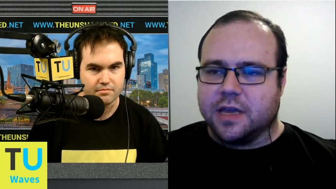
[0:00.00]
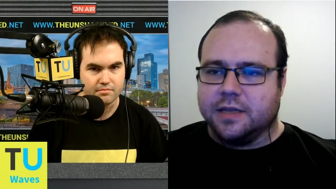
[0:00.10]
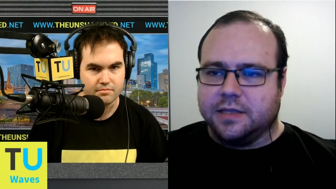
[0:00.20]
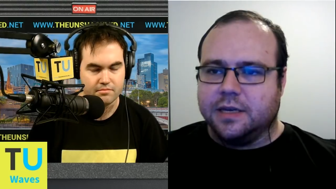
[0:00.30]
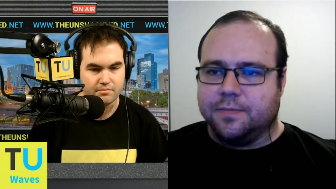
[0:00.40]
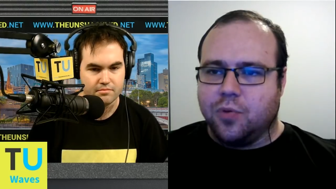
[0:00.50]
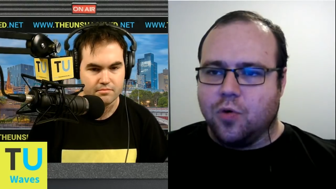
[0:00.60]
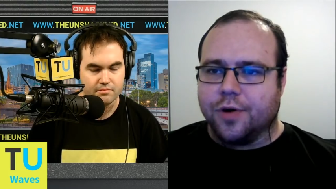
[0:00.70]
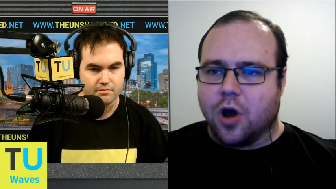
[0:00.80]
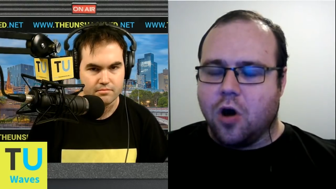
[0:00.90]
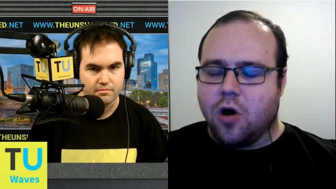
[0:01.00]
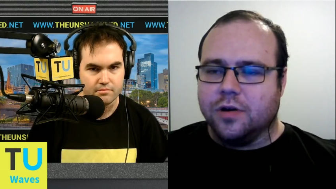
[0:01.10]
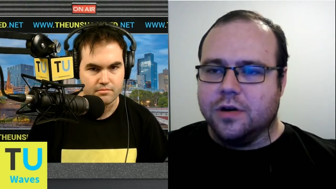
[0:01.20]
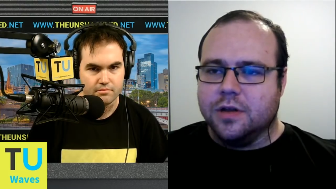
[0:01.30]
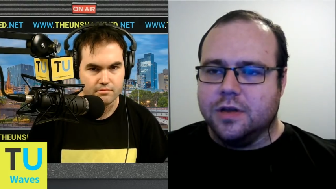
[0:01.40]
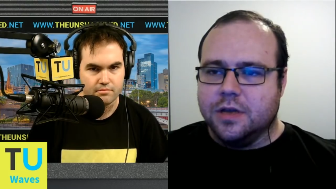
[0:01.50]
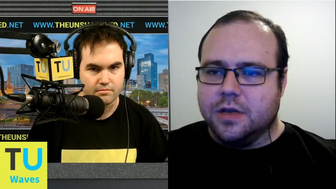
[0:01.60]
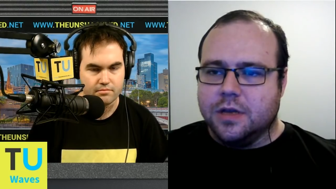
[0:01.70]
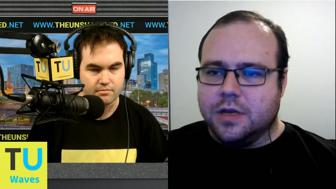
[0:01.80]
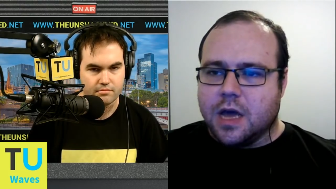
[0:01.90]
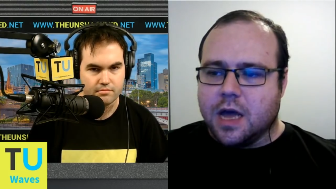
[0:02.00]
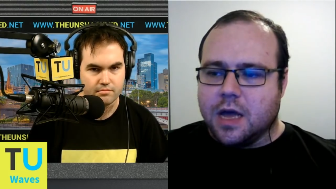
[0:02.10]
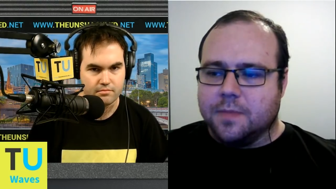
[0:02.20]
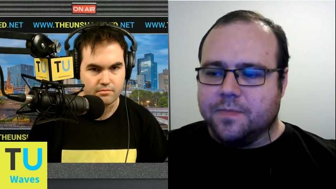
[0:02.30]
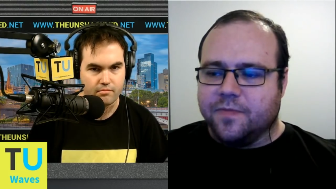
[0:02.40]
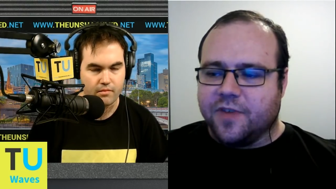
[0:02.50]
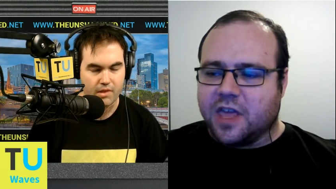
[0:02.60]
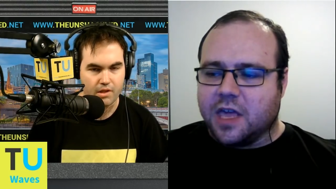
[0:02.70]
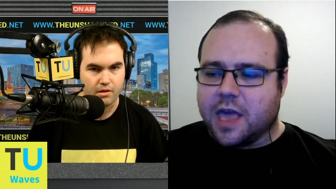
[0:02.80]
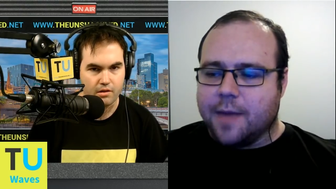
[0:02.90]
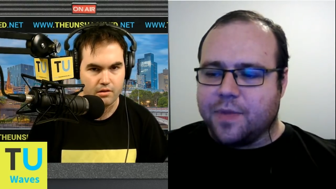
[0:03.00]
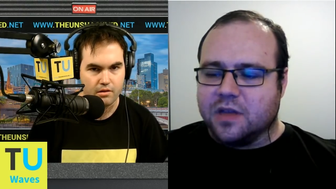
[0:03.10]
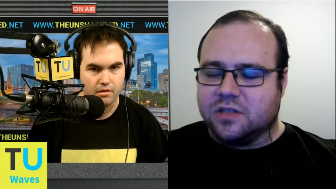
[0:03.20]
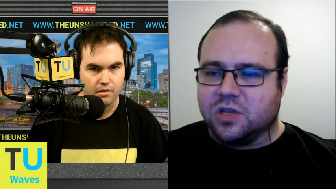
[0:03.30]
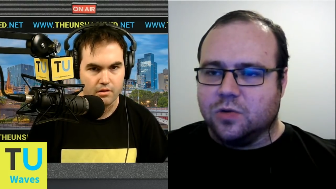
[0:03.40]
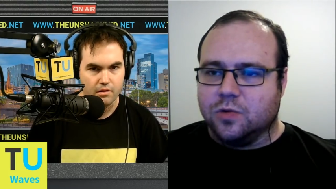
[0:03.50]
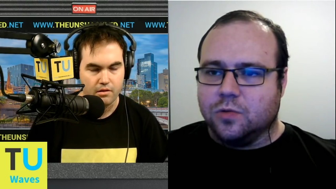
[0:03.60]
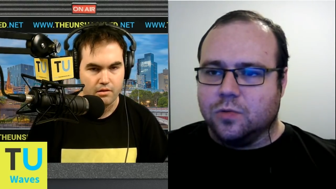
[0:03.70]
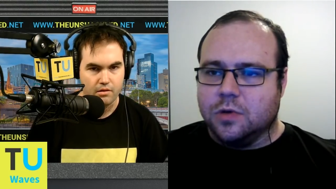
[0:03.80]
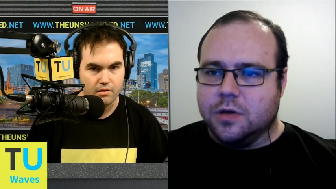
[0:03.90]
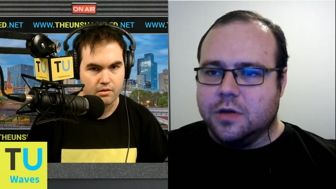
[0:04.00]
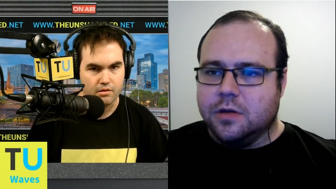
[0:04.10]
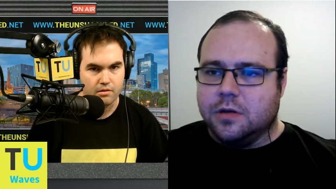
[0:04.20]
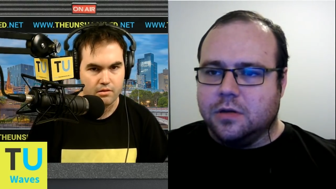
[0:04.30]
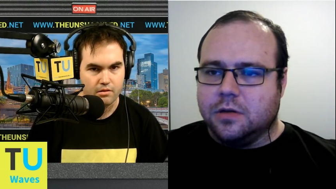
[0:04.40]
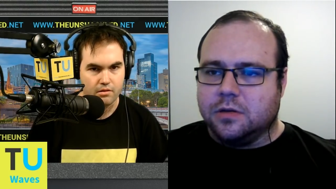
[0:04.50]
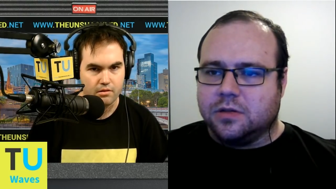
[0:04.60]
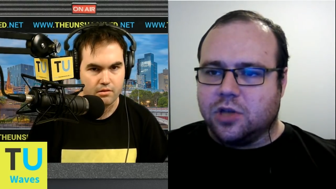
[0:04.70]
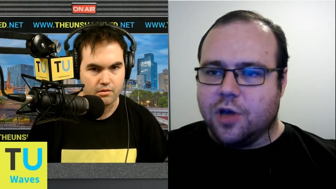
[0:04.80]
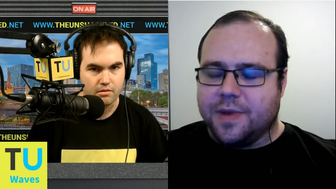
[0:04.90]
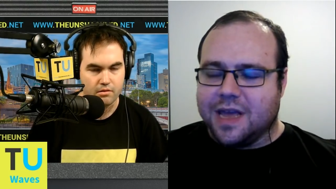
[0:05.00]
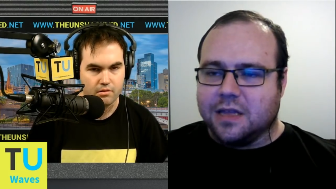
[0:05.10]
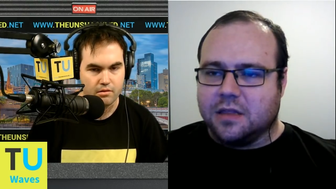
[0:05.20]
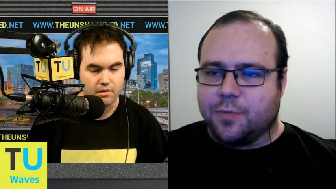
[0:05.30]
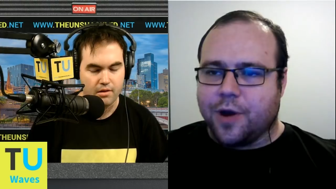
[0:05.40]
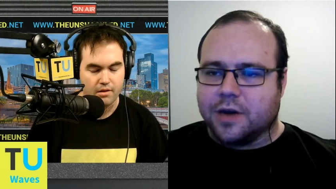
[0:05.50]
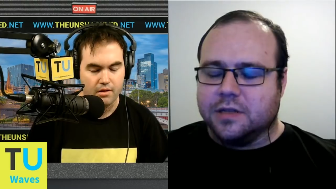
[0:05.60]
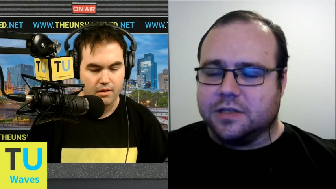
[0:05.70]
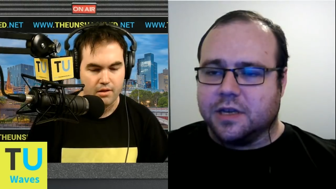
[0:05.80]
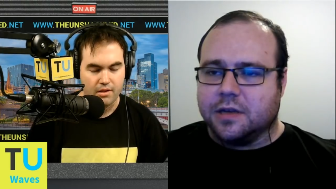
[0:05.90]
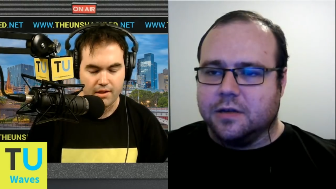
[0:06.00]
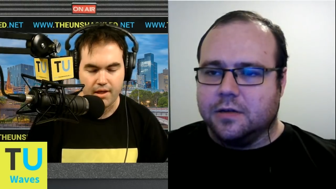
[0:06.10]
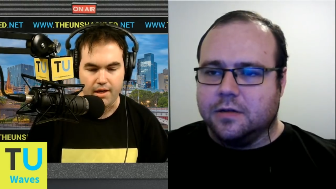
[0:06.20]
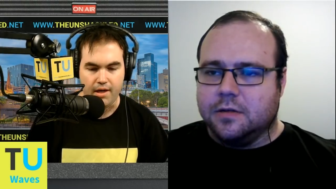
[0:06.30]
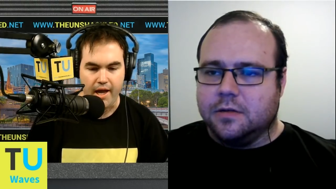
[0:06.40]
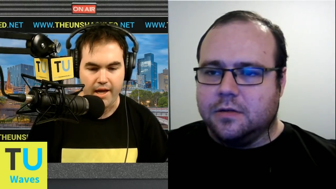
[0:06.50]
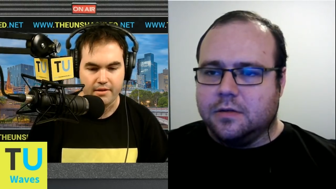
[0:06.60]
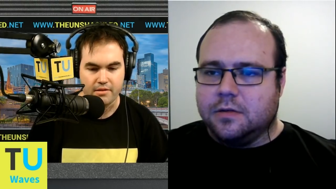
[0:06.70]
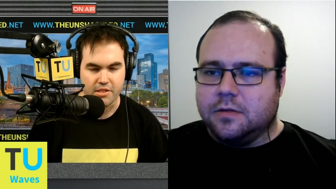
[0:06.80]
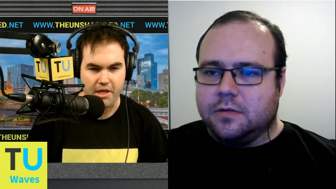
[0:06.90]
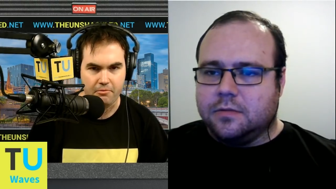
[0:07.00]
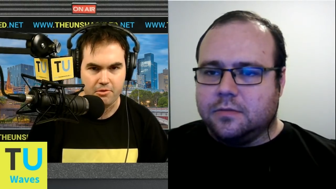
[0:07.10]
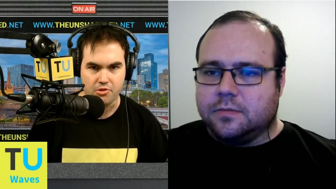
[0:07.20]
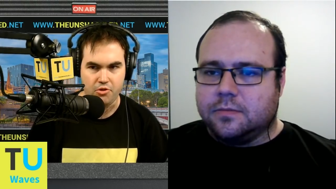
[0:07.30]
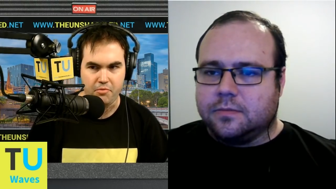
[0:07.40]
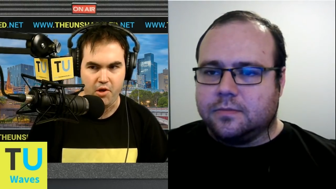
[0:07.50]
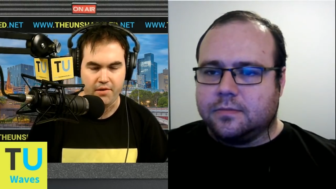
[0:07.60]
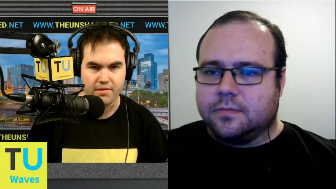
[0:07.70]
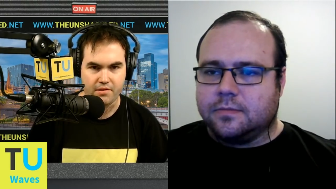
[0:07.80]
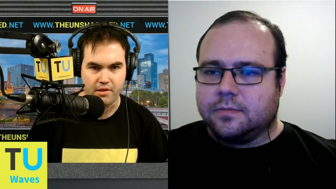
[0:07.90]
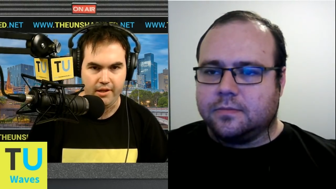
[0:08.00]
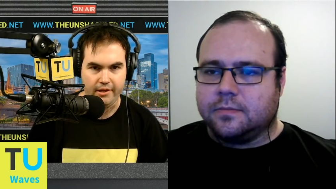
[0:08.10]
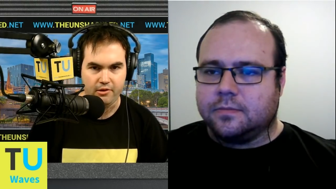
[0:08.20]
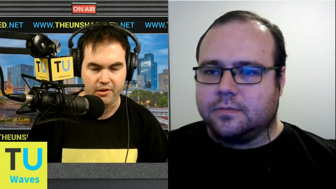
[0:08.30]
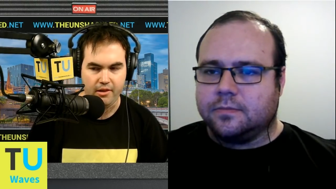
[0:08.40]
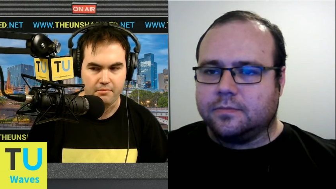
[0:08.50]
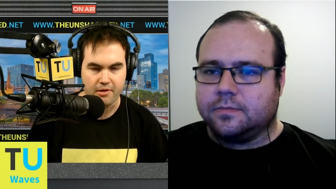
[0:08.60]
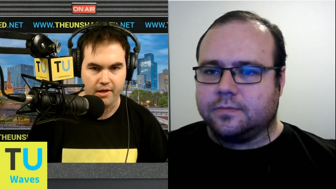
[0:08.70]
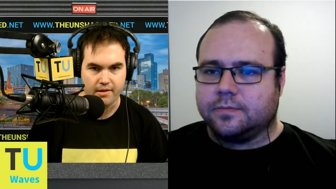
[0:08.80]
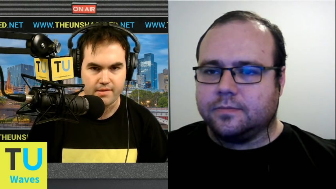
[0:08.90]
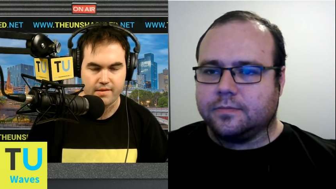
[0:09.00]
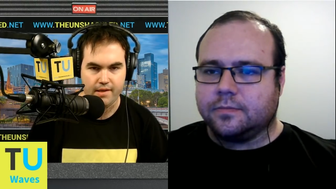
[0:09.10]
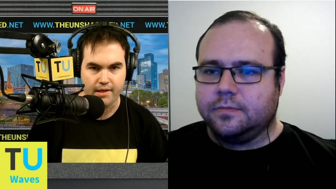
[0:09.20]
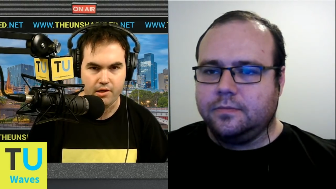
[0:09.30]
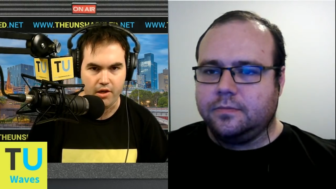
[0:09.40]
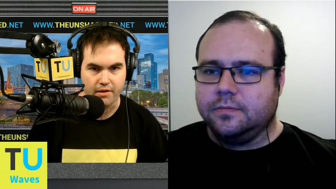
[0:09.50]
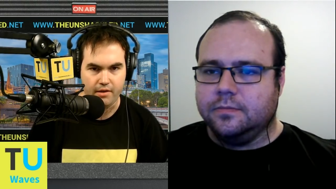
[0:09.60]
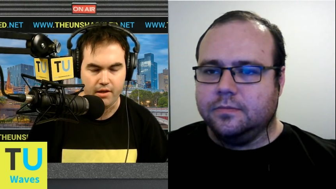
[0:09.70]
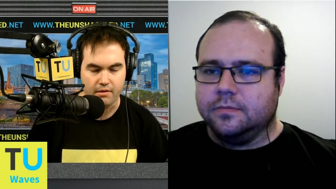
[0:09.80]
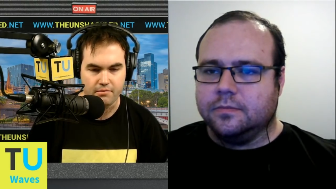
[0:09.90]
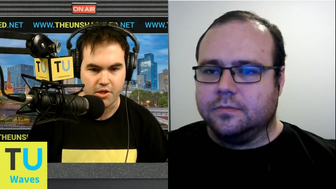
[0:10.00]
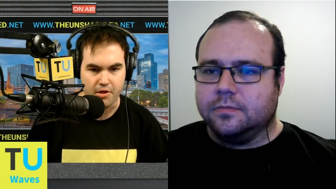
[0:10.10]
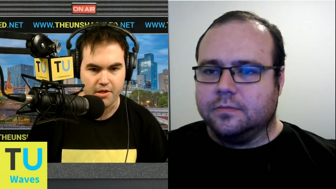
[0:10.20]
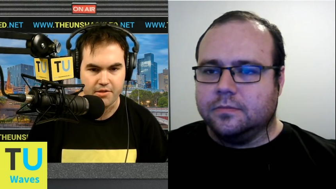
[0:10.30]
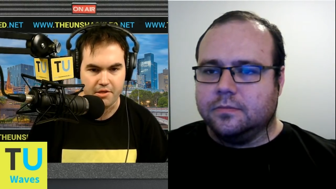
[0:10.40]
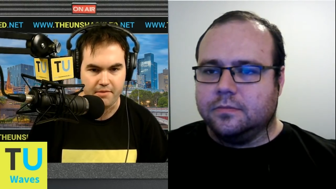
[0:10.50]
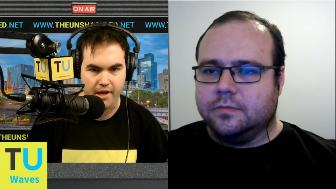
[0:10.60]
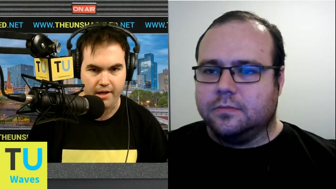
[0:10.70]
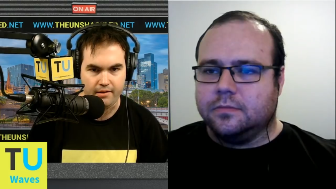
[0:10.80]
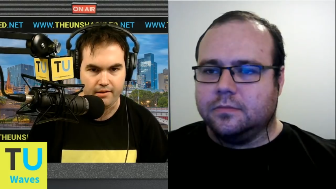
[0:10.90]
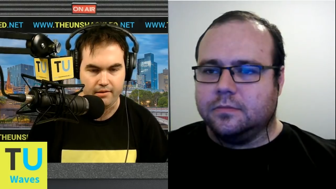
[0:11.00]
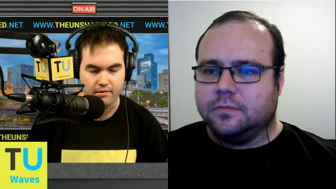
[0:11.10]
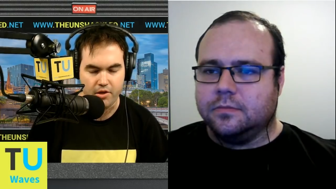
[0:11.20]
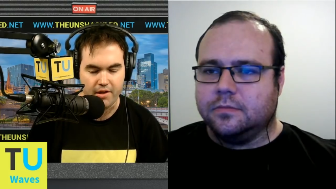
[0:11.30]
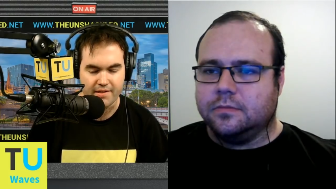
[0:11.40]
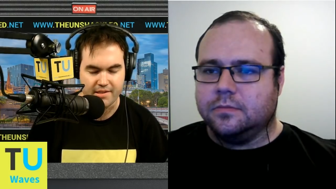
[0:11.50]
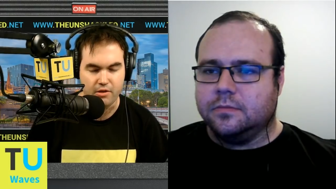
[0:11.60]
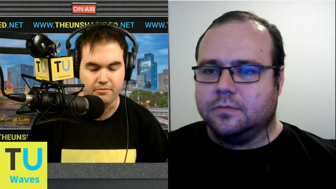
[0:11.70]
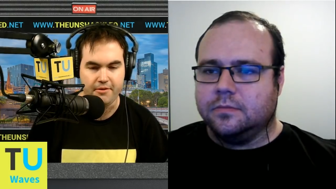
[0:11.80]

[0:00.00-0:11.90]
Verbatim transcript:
Speaker 1: did put on um, Vikki Campion to terminate the pregnancy.
Speaker 2: Yeah, and she was almost earlier on in the pregnancy going to ter terminate it herself.